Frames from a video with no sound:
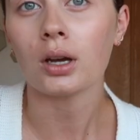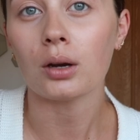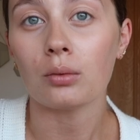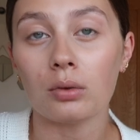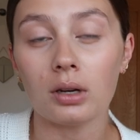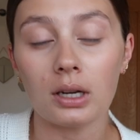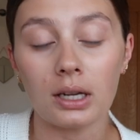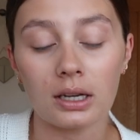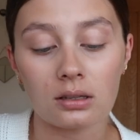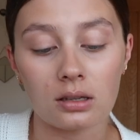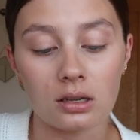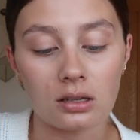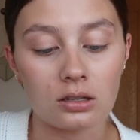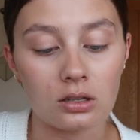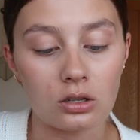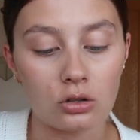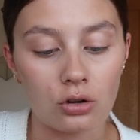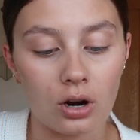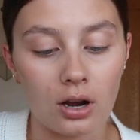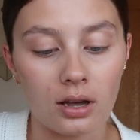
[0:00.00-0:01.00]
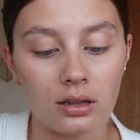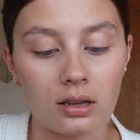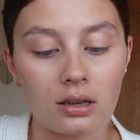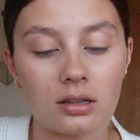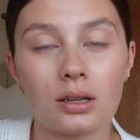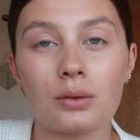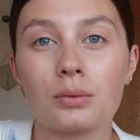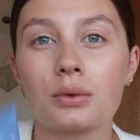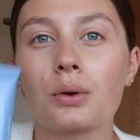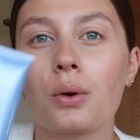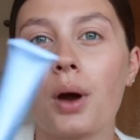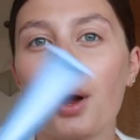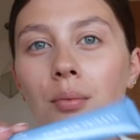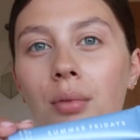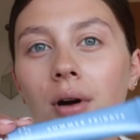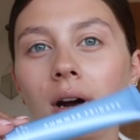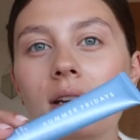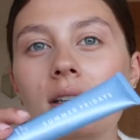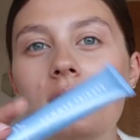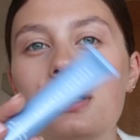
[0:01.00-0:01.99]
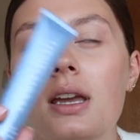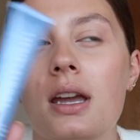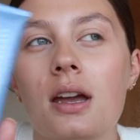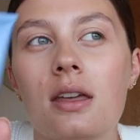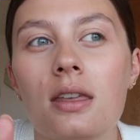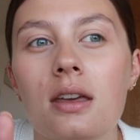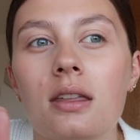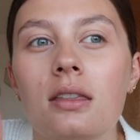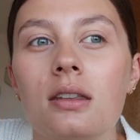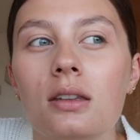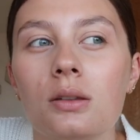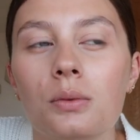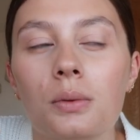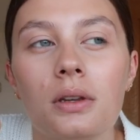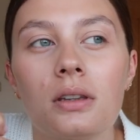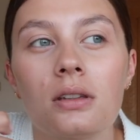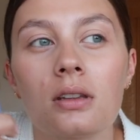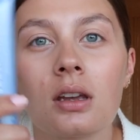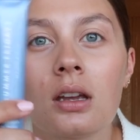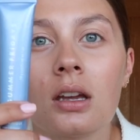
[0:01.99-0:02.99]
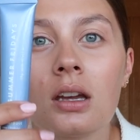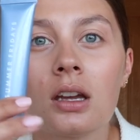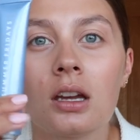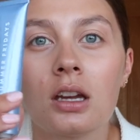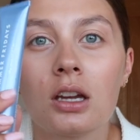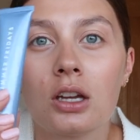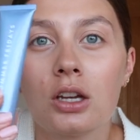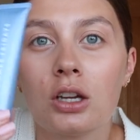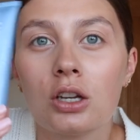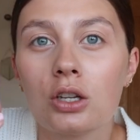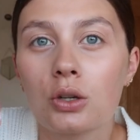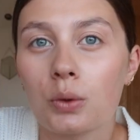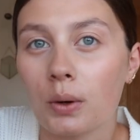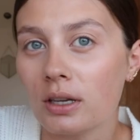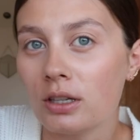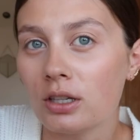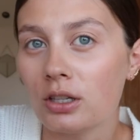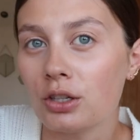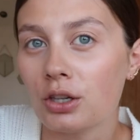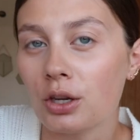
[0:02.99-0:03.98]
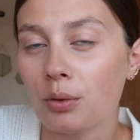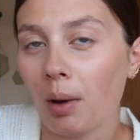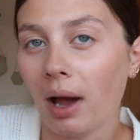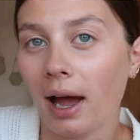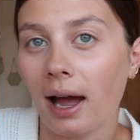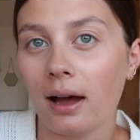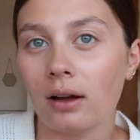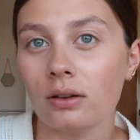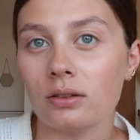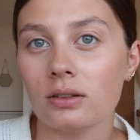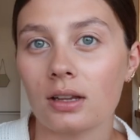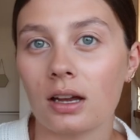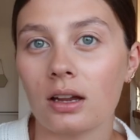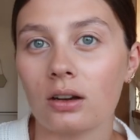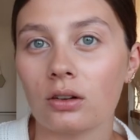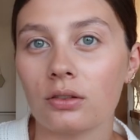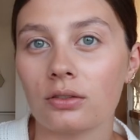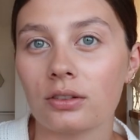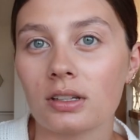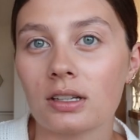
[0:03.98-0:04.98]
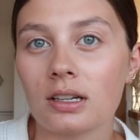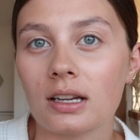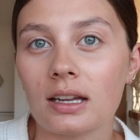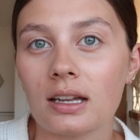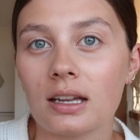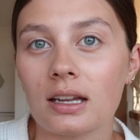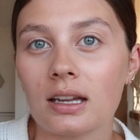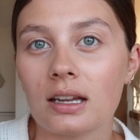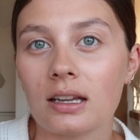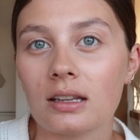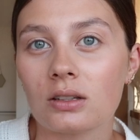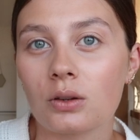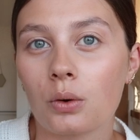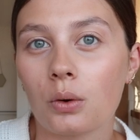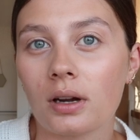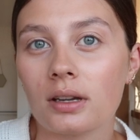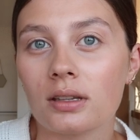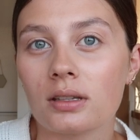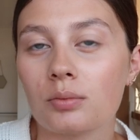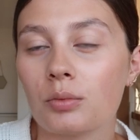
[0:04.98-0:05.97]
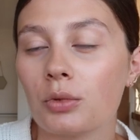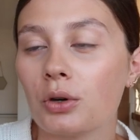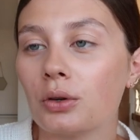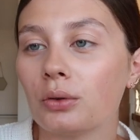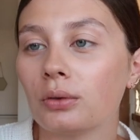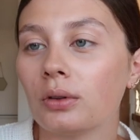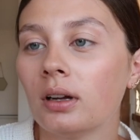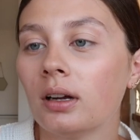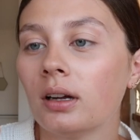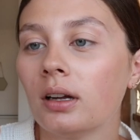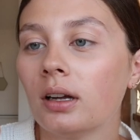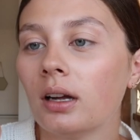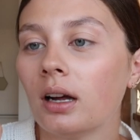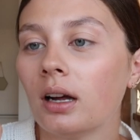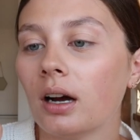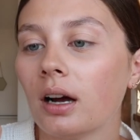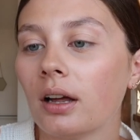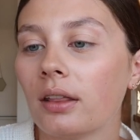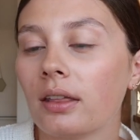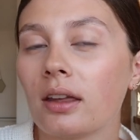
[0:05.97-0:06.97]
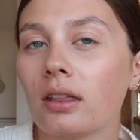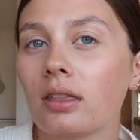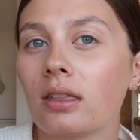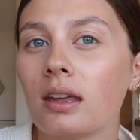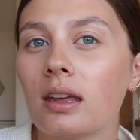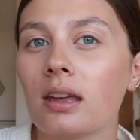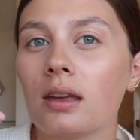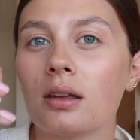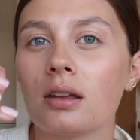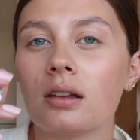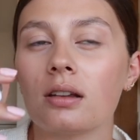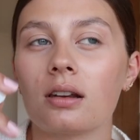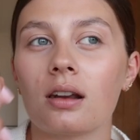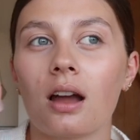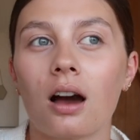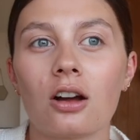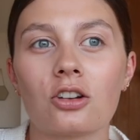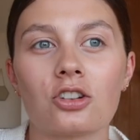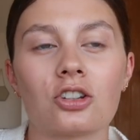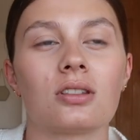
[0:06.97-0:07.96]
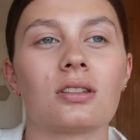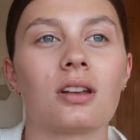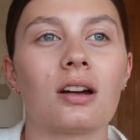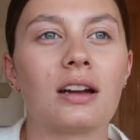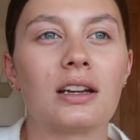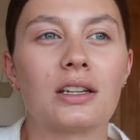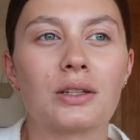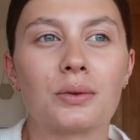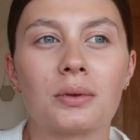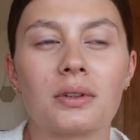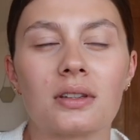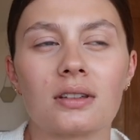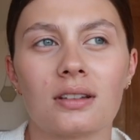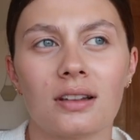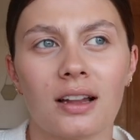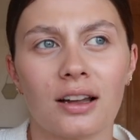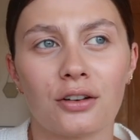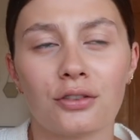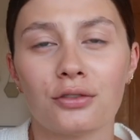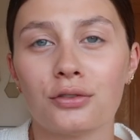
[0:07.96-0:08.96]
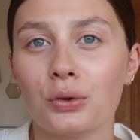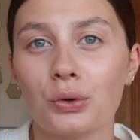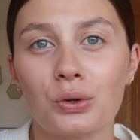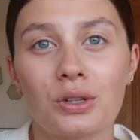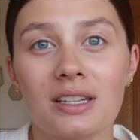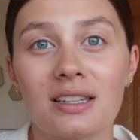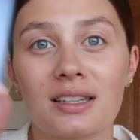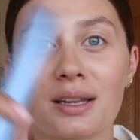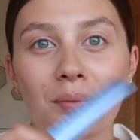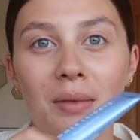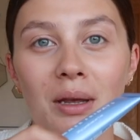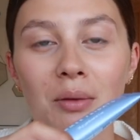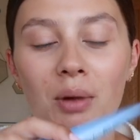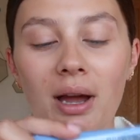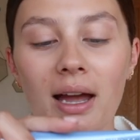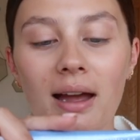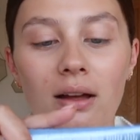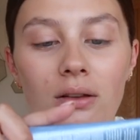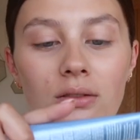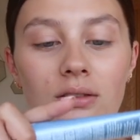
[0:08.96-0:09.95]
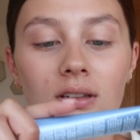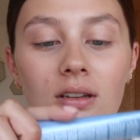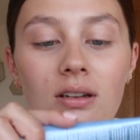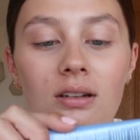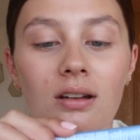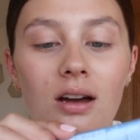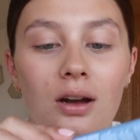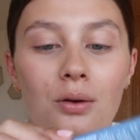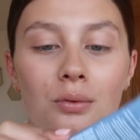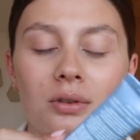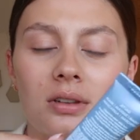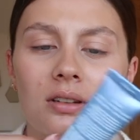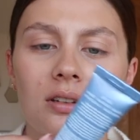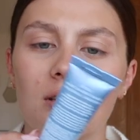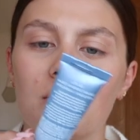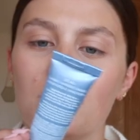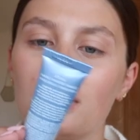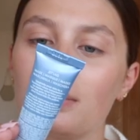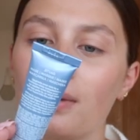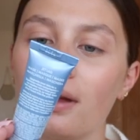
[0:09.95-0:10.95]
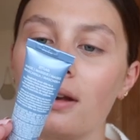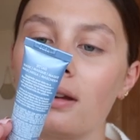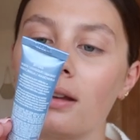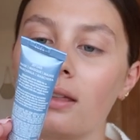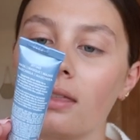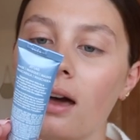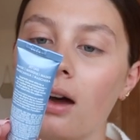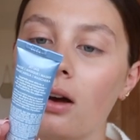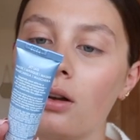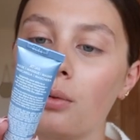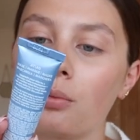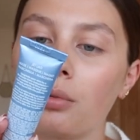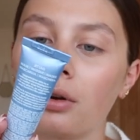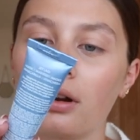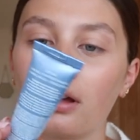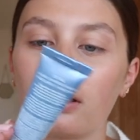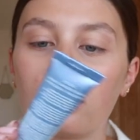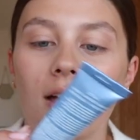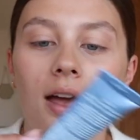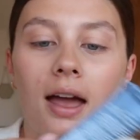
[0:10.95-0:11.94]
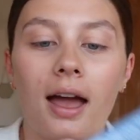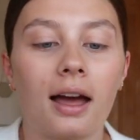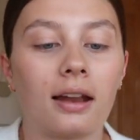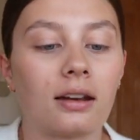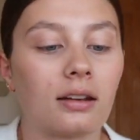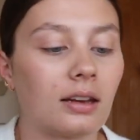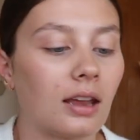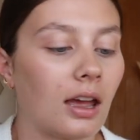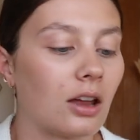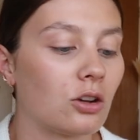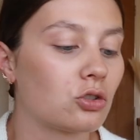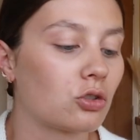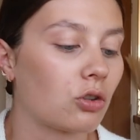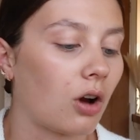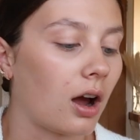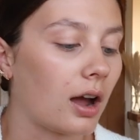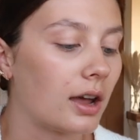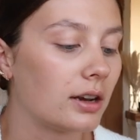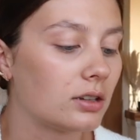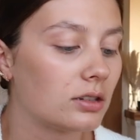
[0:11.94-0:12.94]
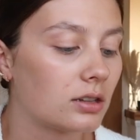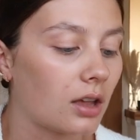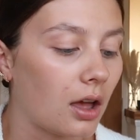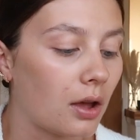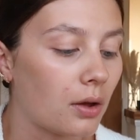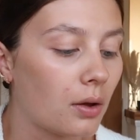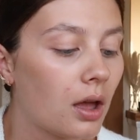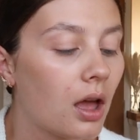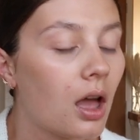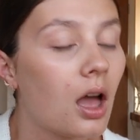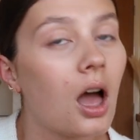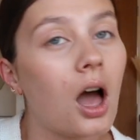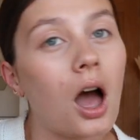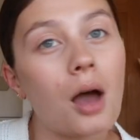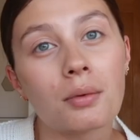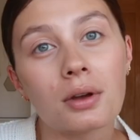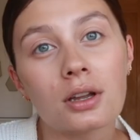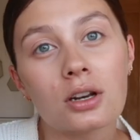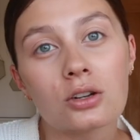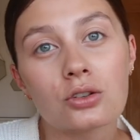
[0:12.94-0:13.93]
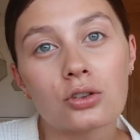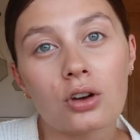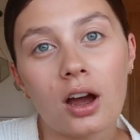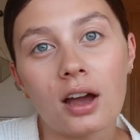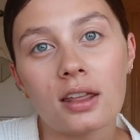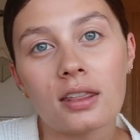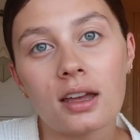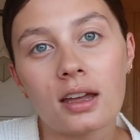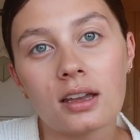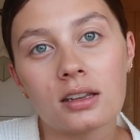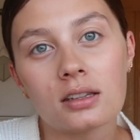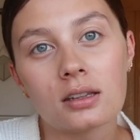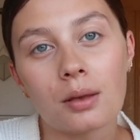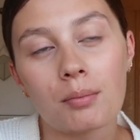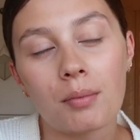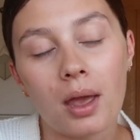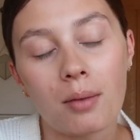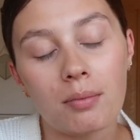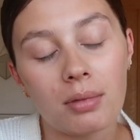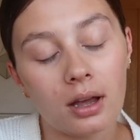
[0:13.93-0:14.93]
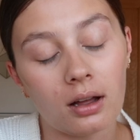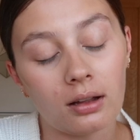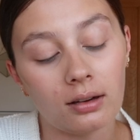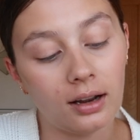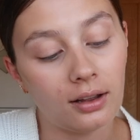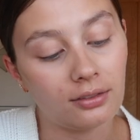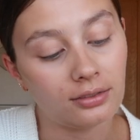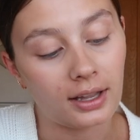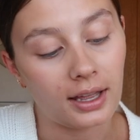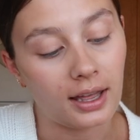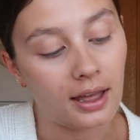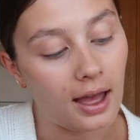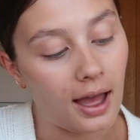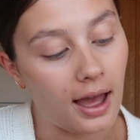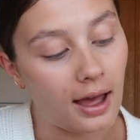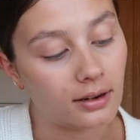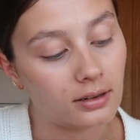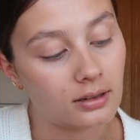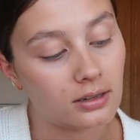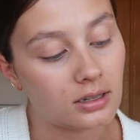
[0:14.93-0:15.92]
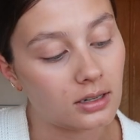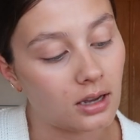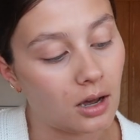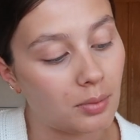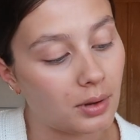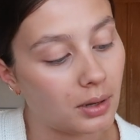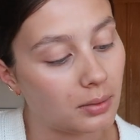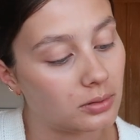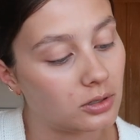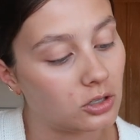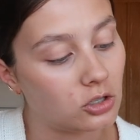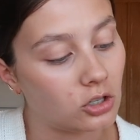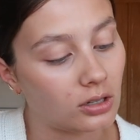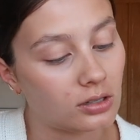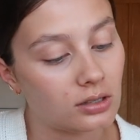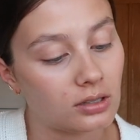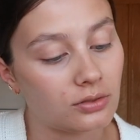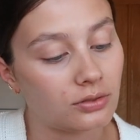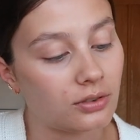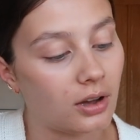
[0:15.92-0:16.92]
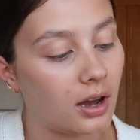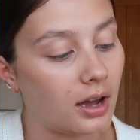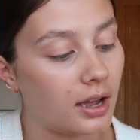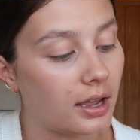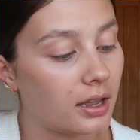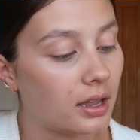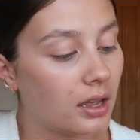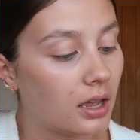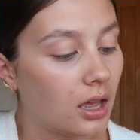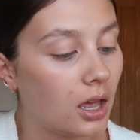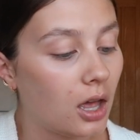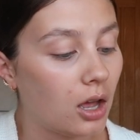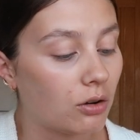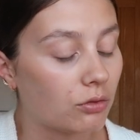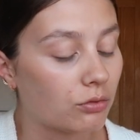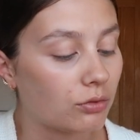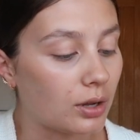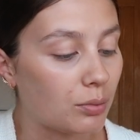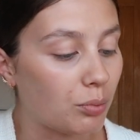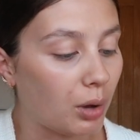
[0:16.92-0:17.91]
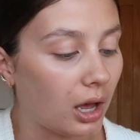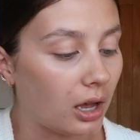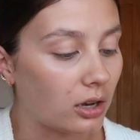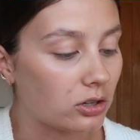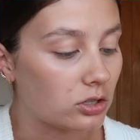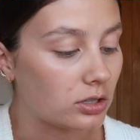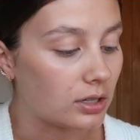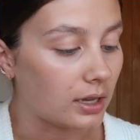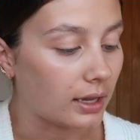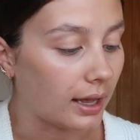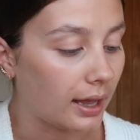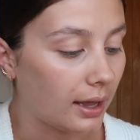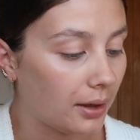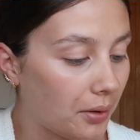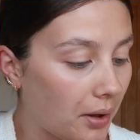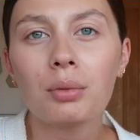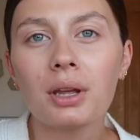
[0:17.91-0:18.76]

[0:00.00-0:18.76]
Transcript: I'm really excited to try this. It was quite pricey. I think this was £22 and obviously it's quite small. I think the larger size was like 40 something pounds and I wasn't going to be spending that on a product that I hadn't yet tried. So I'm going to try this. Maybe I'll love it and I'll be able to justify repurchasing it.